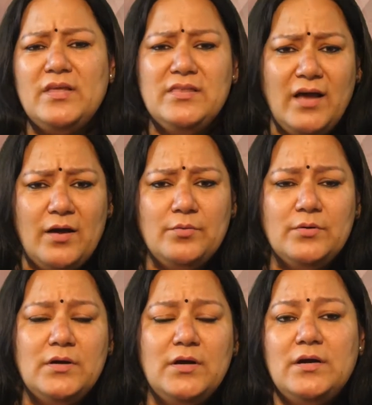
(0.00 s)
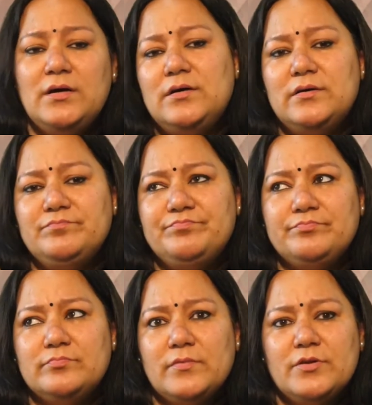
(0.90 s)
Now, uh,
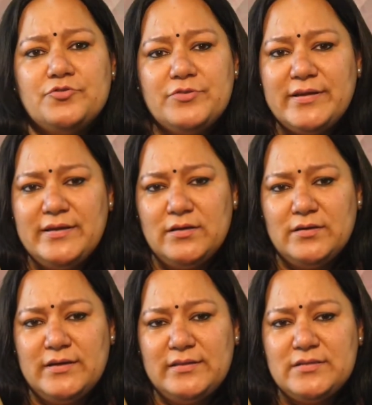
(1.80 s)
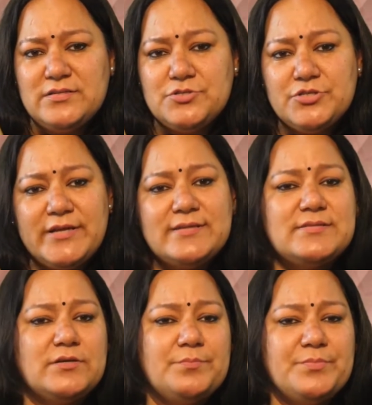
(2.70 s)
today uh, in this
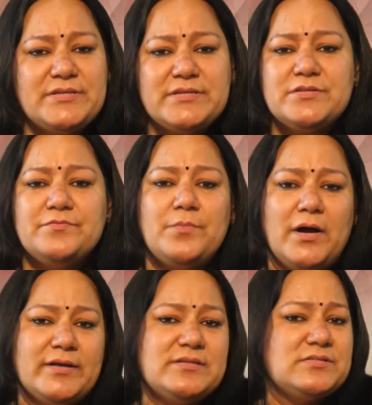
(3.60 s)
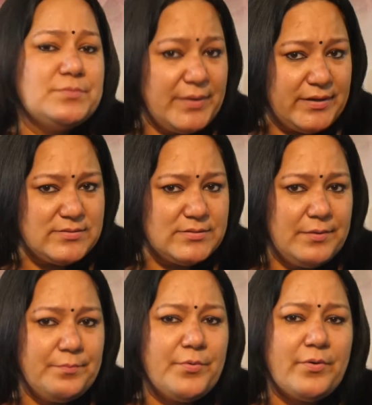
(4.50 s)
today's competitive market space,
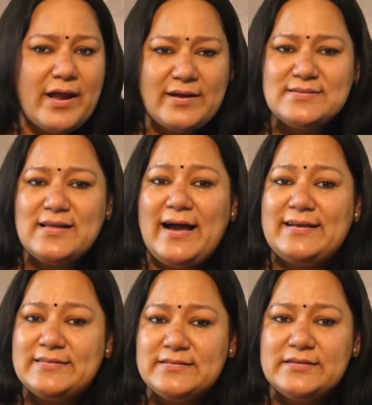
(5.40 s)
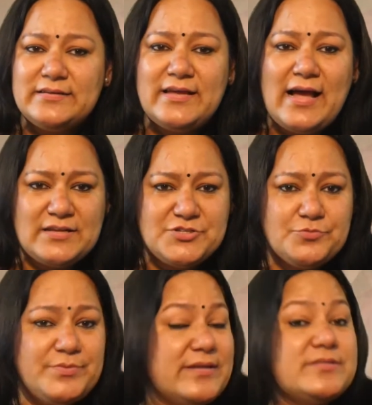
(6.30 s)
a brand's identity has
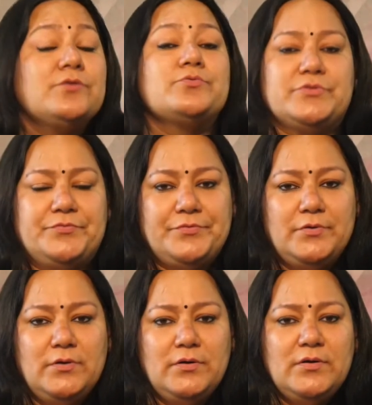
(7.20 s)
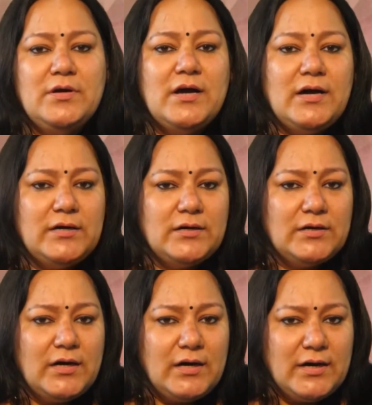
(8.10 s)
to be exclusive,
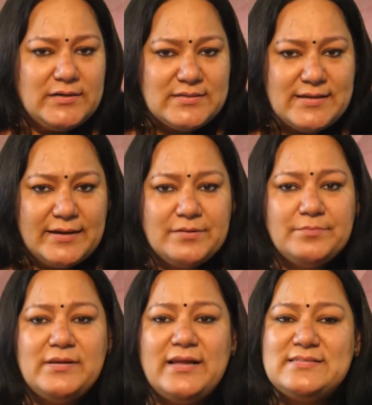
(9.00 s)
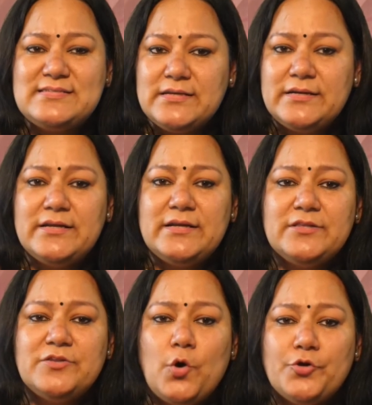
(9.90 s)
uh, understandable, and steady
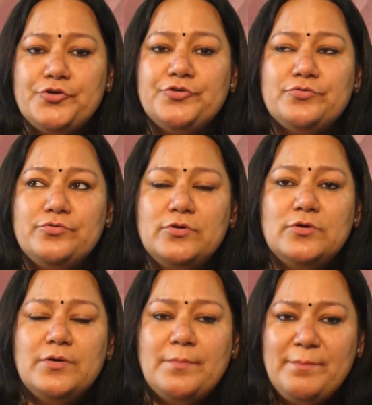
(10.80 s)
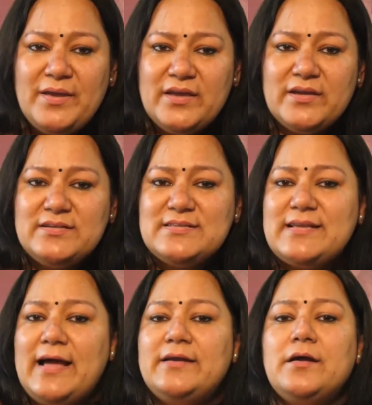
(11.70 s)
in order to make it
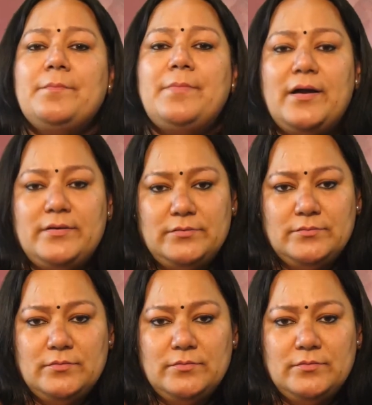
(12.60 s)
stand apart.